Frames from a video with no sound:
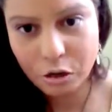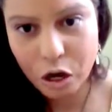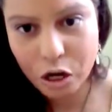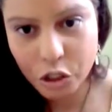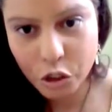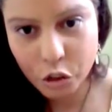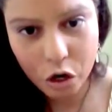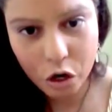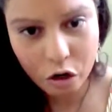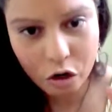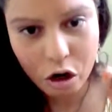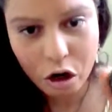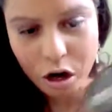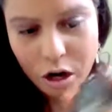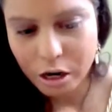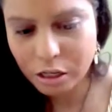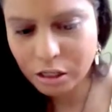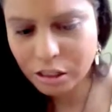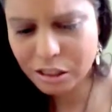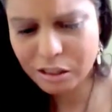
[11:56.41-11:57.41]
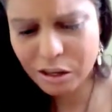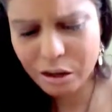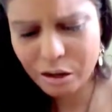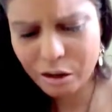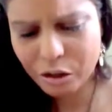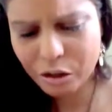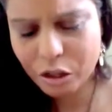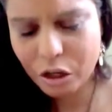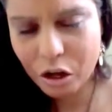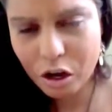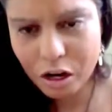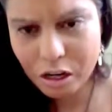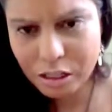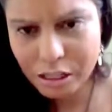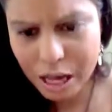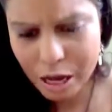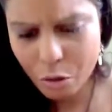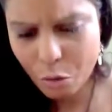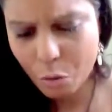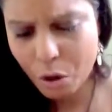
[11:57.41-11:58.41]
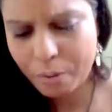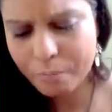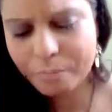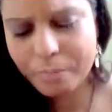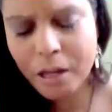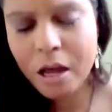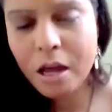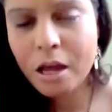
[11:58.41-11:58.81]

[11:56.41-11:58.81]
natural colors, all the colors that you want.